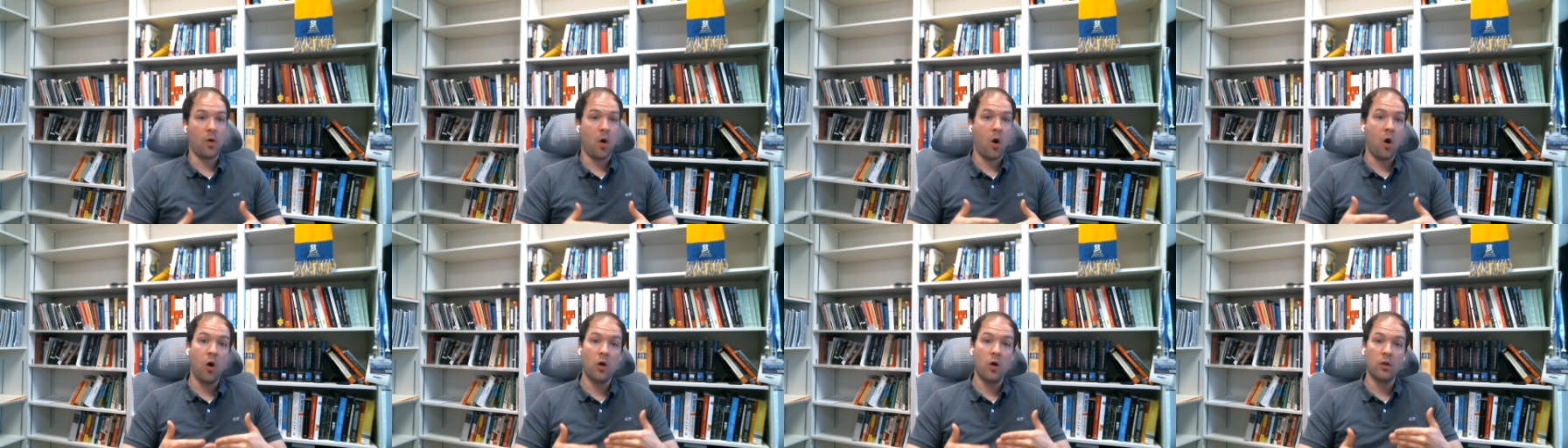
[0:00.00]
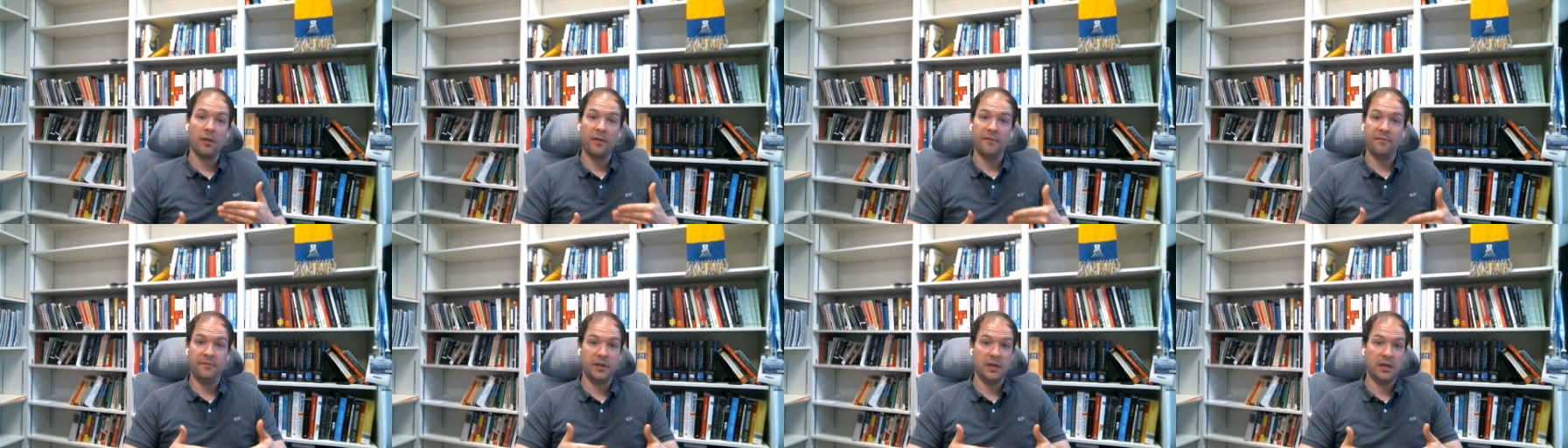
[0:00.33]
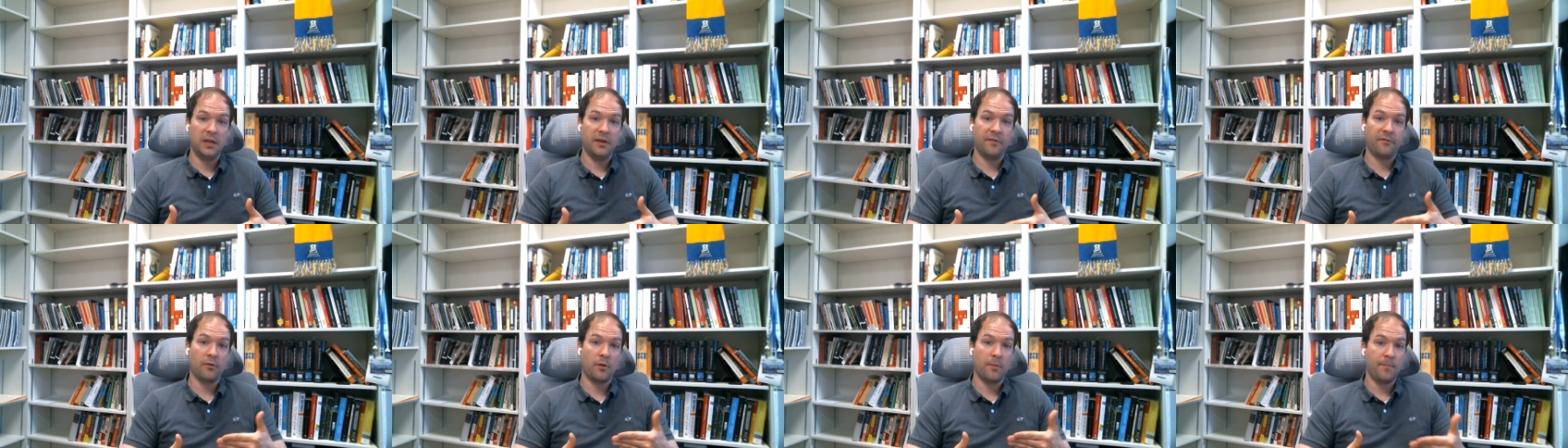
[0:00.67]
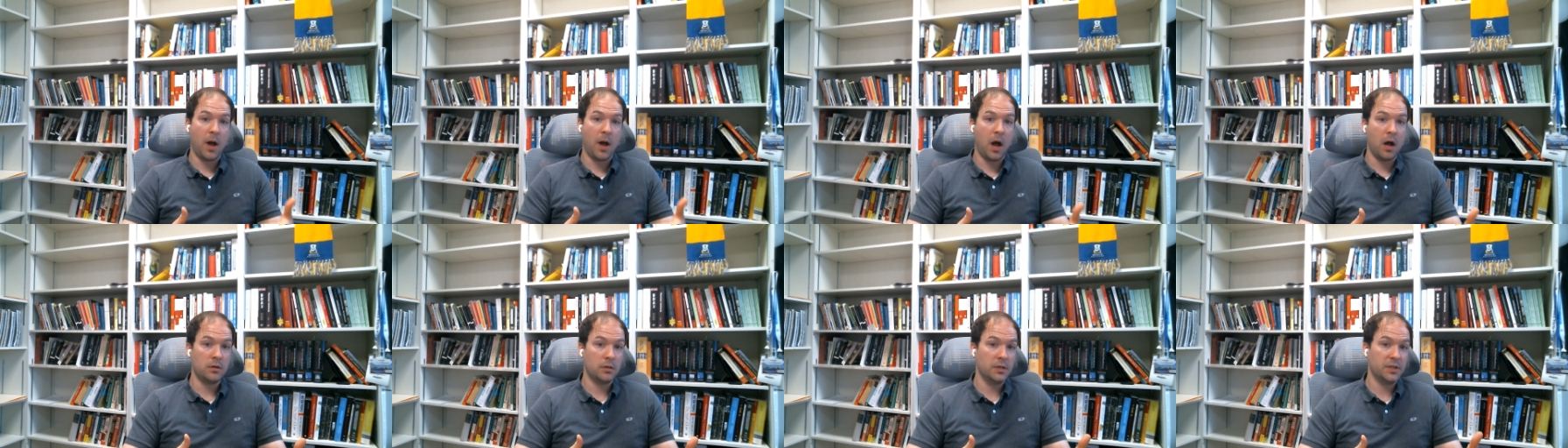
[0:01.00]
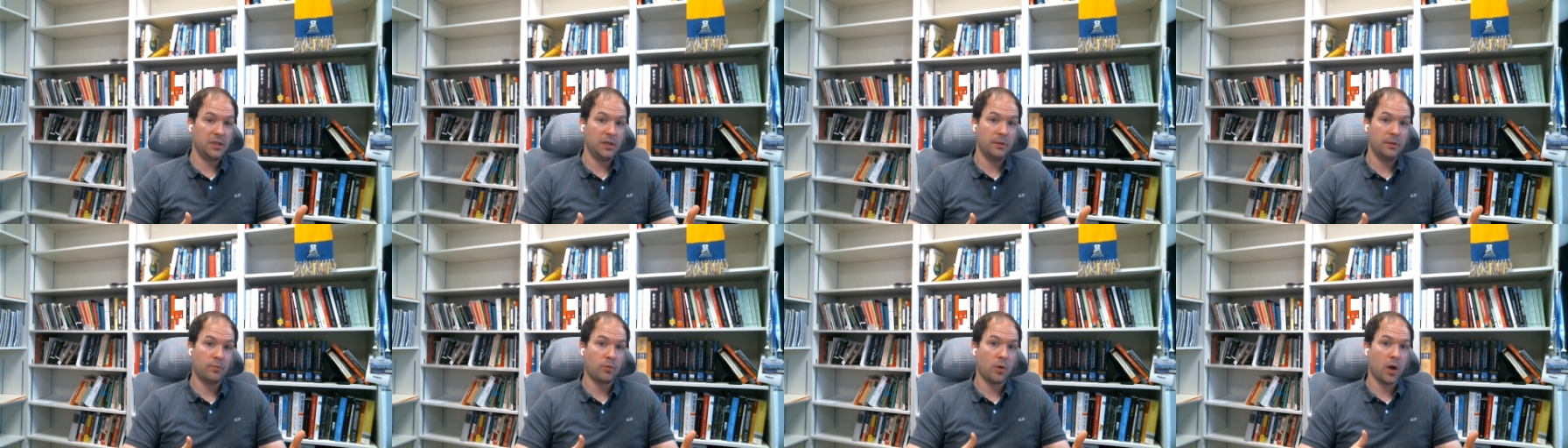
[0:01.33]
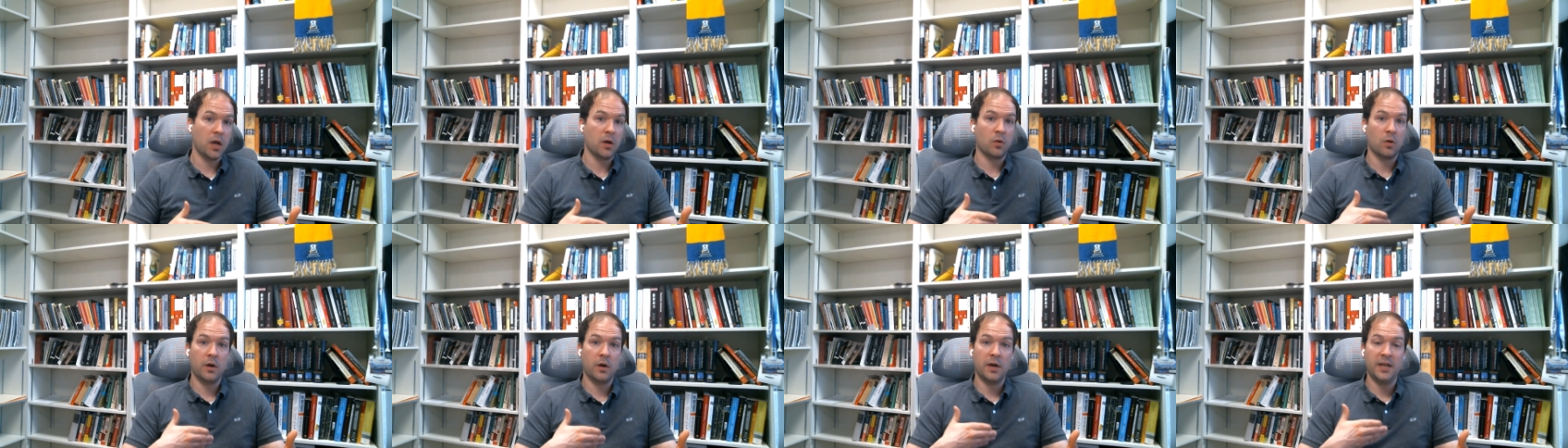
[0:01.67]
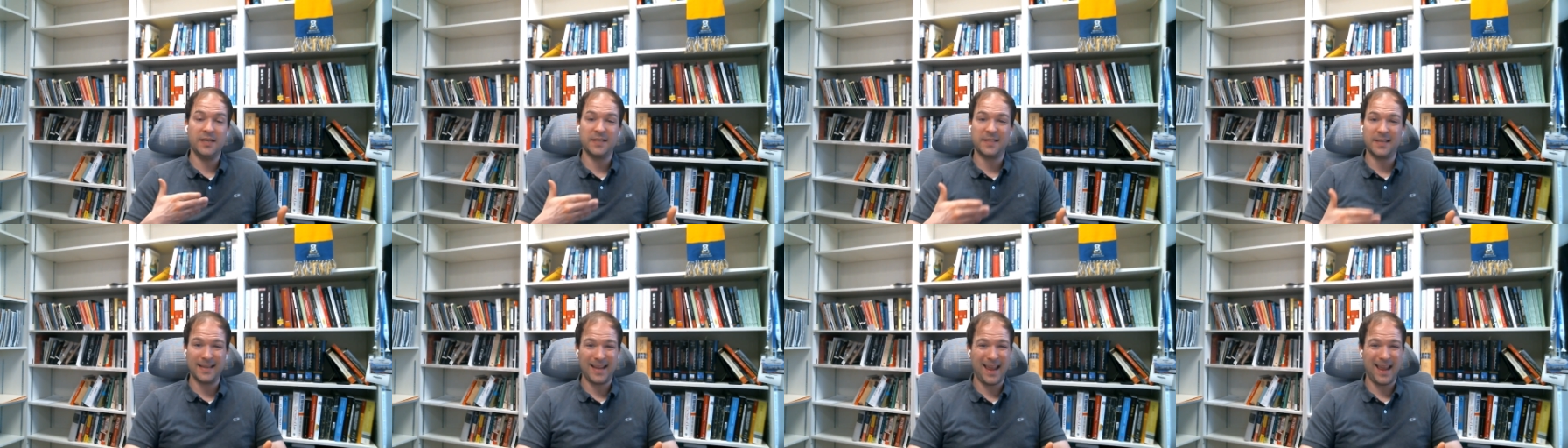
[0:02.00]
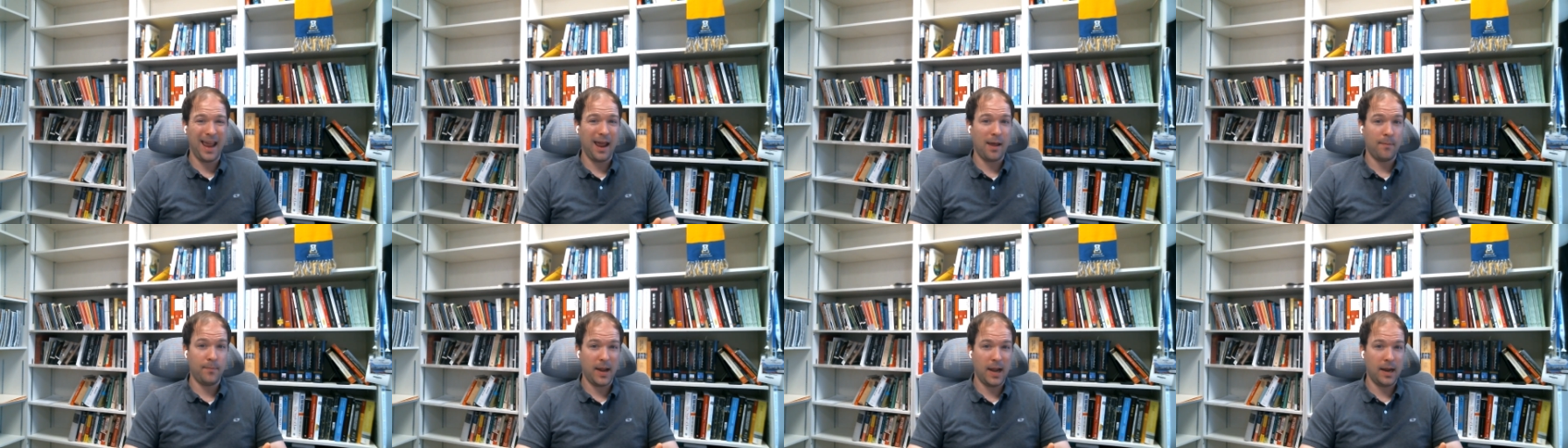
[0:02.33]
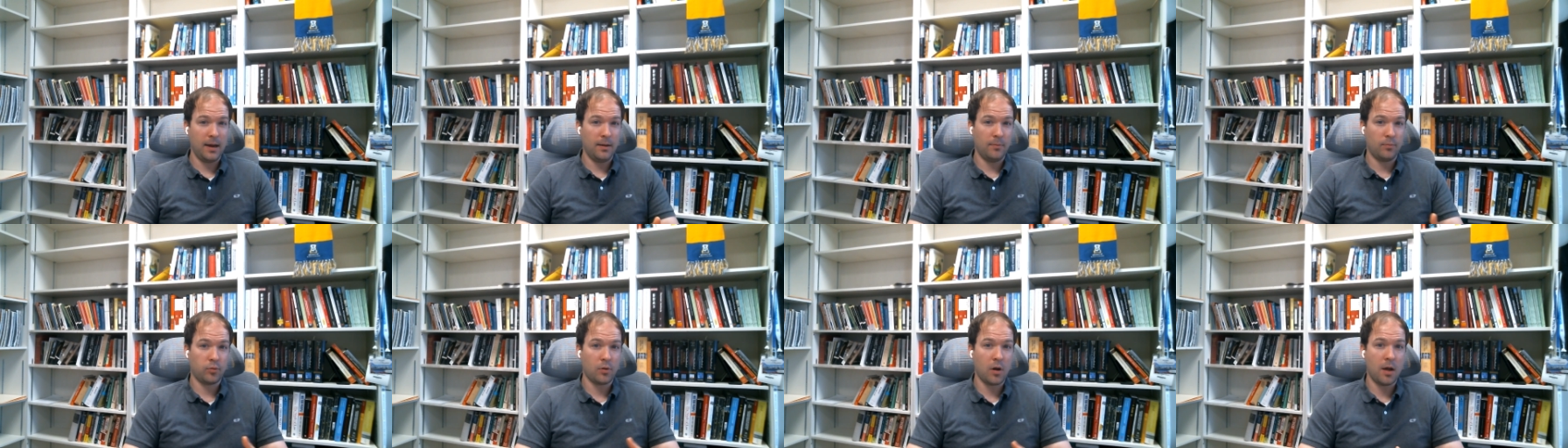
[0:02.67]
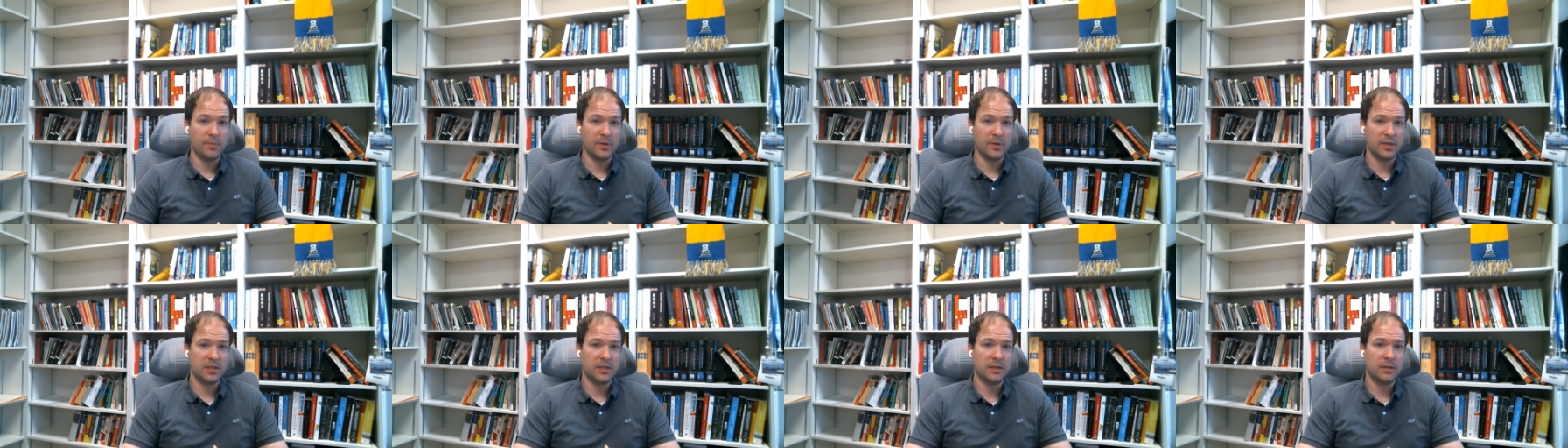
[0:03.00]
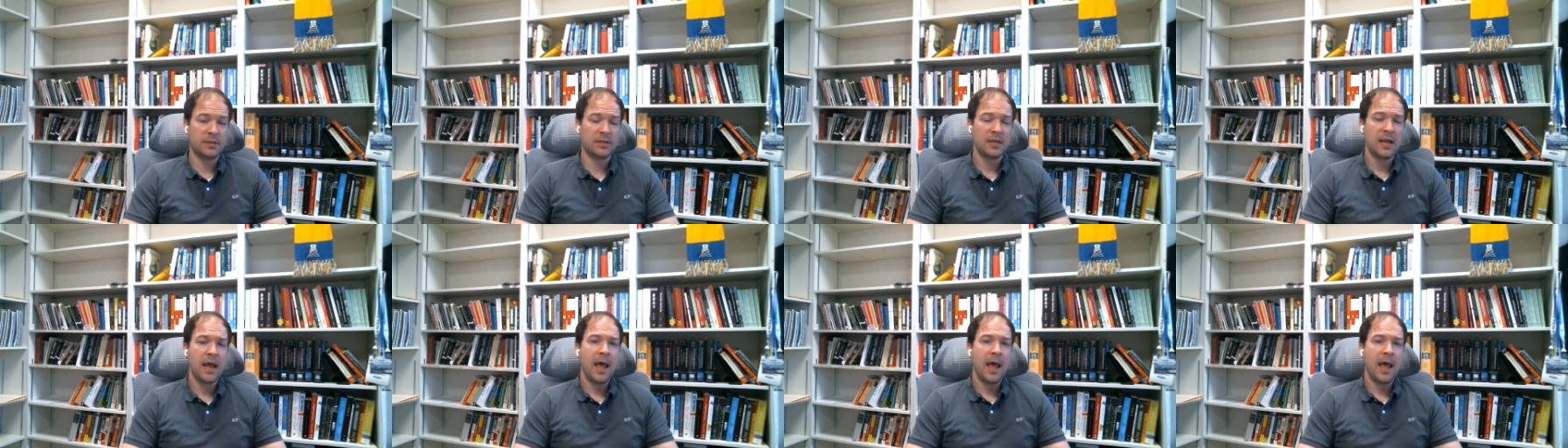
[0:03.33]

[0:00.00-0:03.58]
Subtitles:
all of the different policy priorities and campaign promises,